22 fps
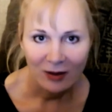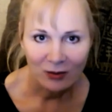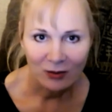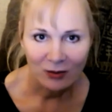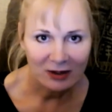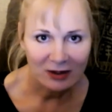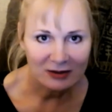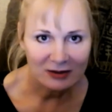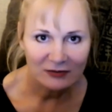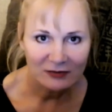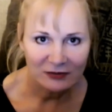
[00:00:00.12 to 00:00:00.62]

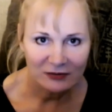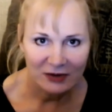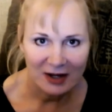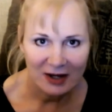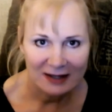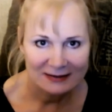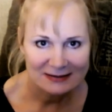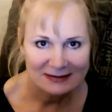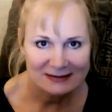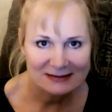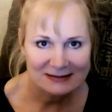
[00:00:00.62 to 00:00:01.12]
Welcome,
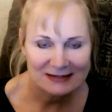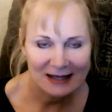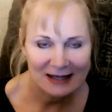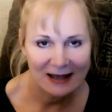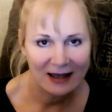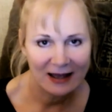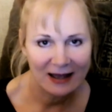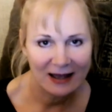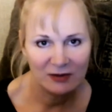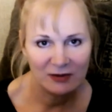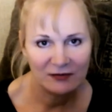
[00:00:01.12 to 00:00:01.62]
friends.
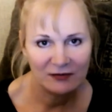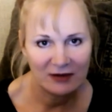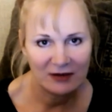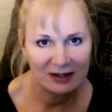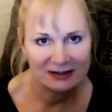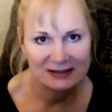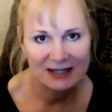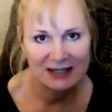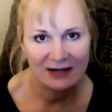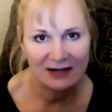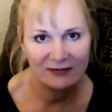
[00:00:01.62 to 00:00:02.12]
I'm Yvonne
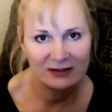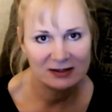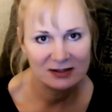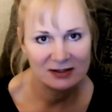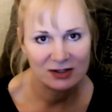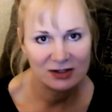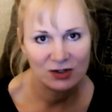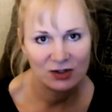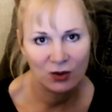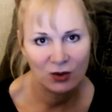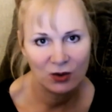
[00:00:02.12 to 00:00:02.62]

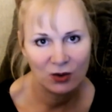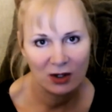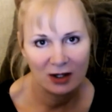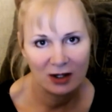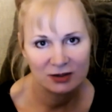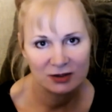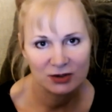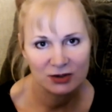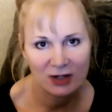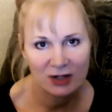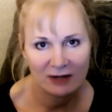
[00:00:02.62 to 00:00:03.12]
Davis,
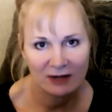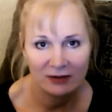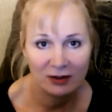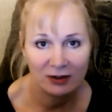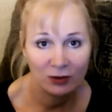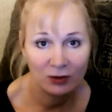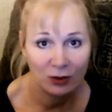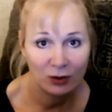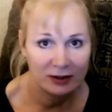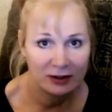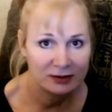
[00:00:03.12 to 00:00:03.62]
your traveling
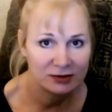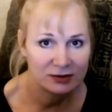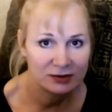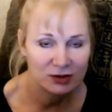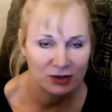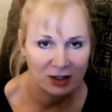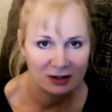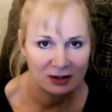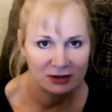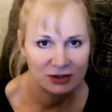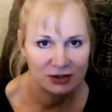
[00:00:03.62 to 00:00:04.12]
warrior
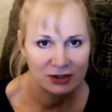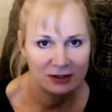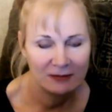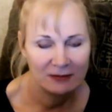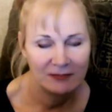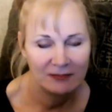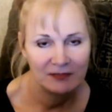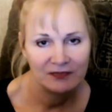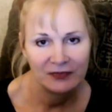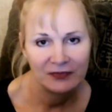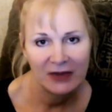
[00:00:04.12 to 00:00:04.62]
astrologer.
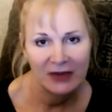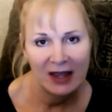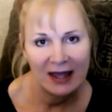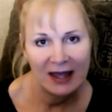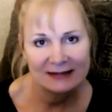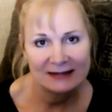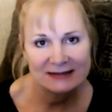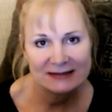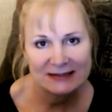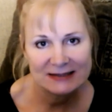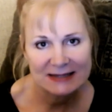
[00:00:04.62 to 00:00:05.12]

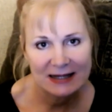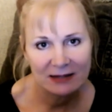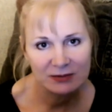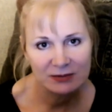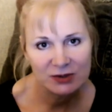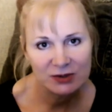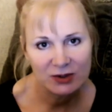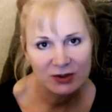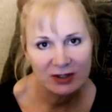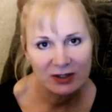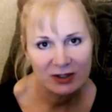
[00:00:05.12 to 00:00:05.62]
And today I'm
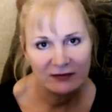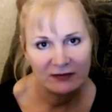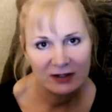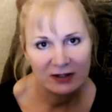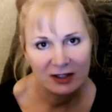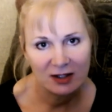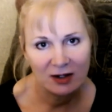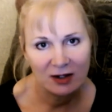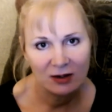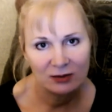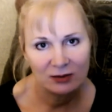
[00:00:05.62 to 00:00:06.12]
doing a
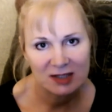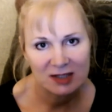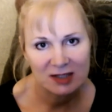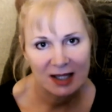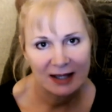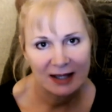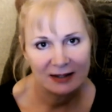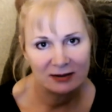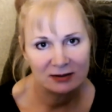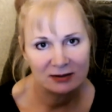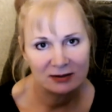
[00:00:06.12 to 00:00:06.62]
video
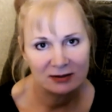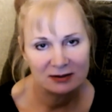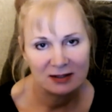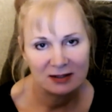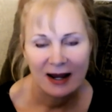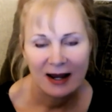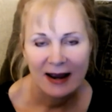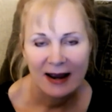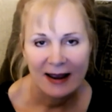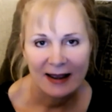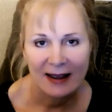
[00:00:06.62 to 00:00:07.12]
titled
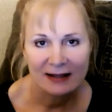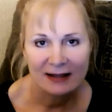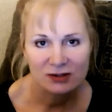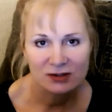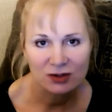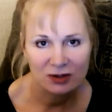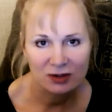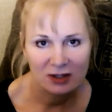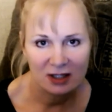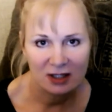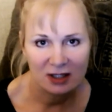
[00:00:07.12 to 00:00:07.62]

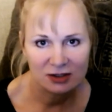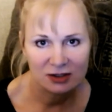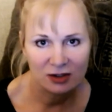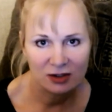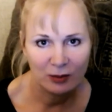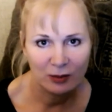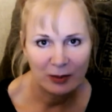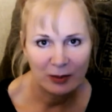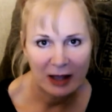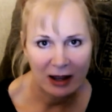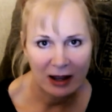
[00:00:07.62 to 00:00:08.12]

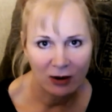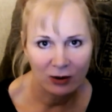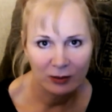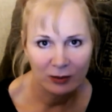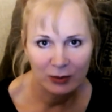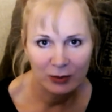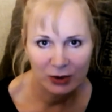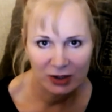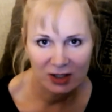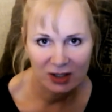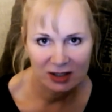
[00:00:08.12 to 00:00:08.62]
Astrological Power
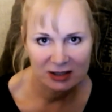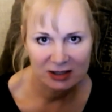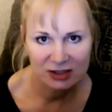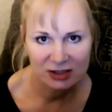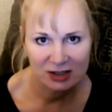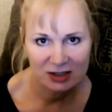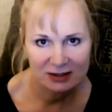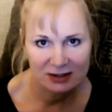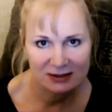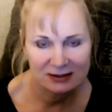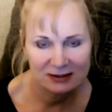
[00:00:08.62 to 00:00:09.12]

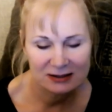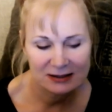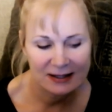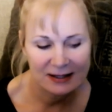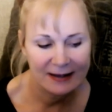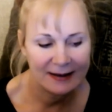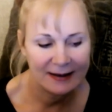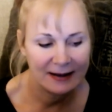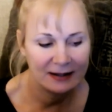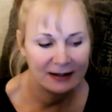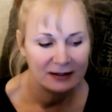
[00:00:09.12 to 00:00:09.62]
Predictions.
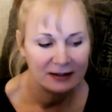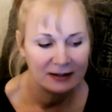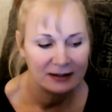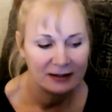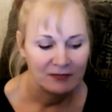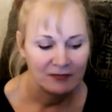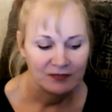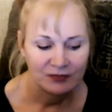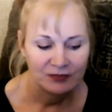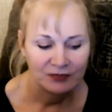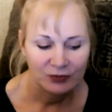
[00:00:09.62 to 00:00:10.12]
And
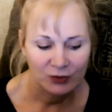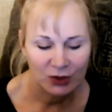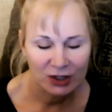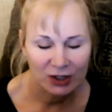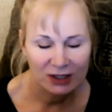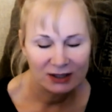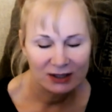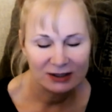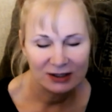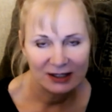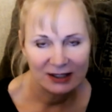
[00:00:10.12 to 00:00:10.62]
we're
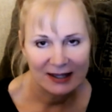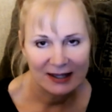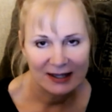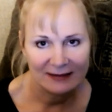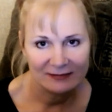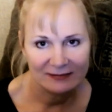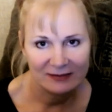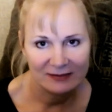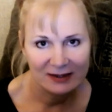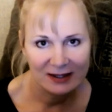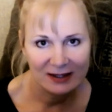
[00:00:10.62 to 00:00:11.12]
going to look
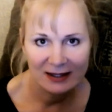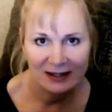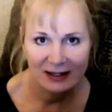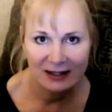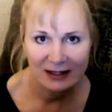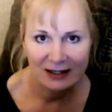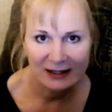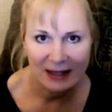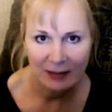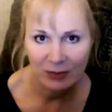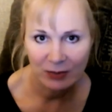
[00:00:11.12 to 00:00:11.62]
at
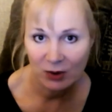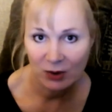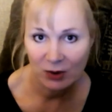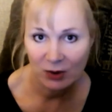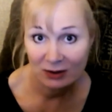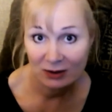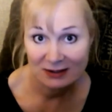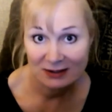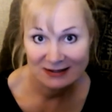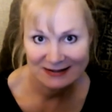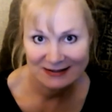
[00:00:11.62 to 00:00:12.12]
the
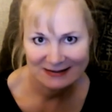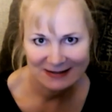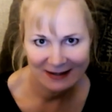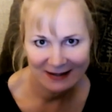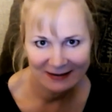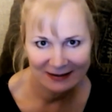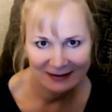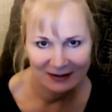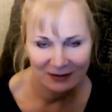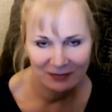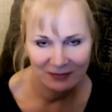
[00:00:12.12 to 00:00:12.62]
Capricorn
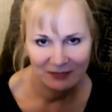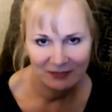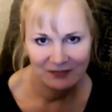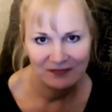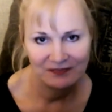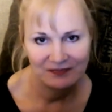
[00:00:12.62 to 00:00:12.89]
stellium.